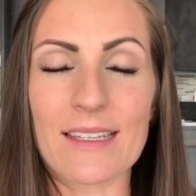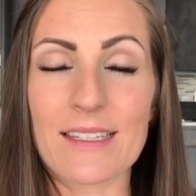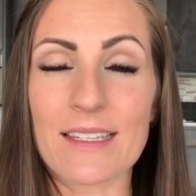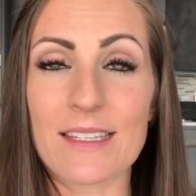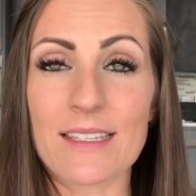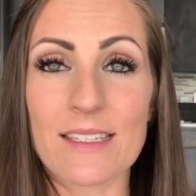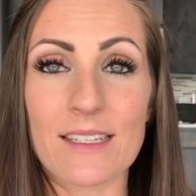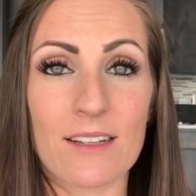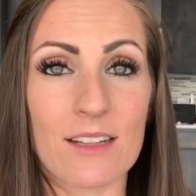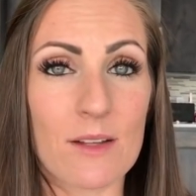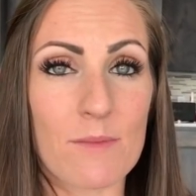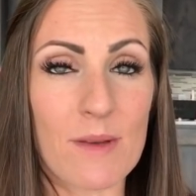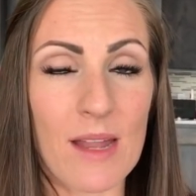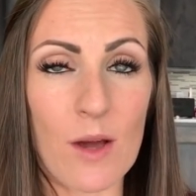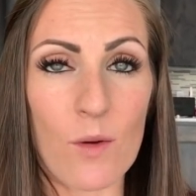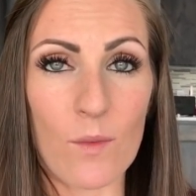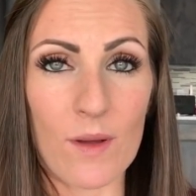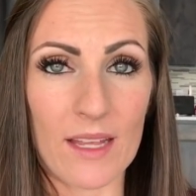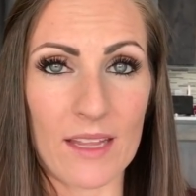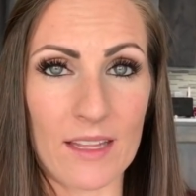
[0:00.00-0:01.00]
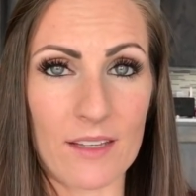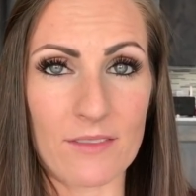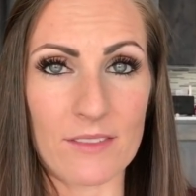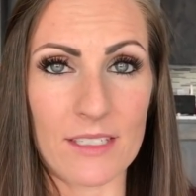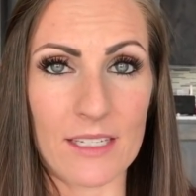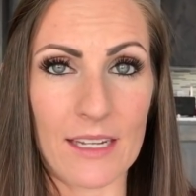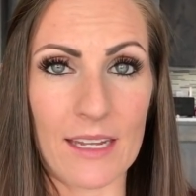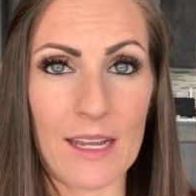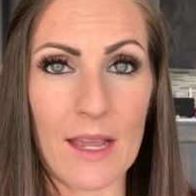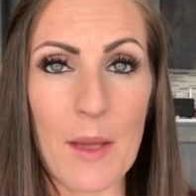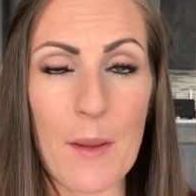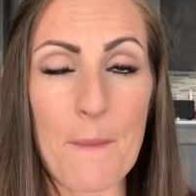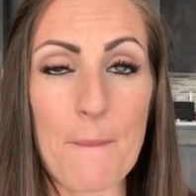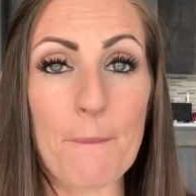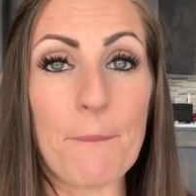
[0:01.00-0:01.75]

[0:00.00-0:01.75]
still am not weightlifting,